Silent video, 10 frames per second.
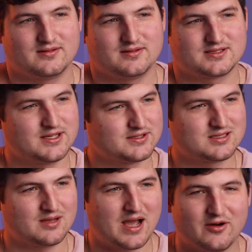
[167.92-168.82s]
still
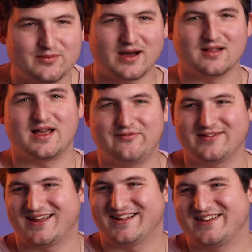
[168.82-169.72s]
somehow in my life
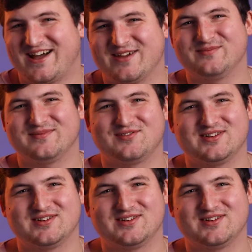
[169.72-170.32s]
at that time,